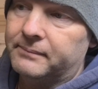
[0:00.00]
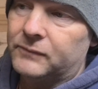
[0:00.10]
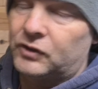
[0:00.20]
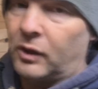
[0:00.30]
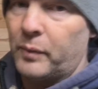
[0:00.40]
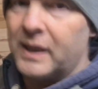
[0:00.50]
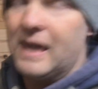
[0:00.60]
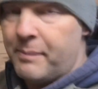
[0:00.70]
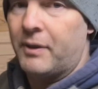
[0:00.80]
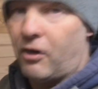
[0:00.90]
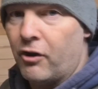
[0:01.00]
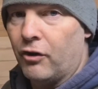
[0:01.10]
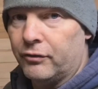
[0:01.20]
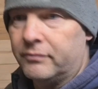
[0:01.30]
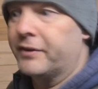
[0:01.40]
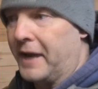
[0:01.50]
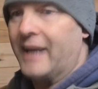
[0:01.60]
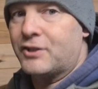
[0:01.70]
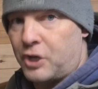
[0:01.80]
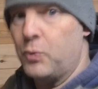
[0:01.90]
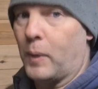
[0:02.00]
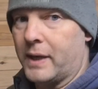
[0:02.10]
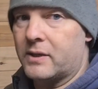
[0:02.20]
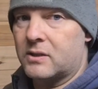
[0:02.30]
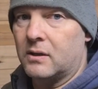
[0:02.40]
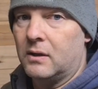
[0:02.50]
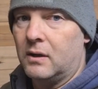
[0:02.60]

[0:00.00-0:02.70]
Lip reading: so that we can keep an eye on the next 2 weeks,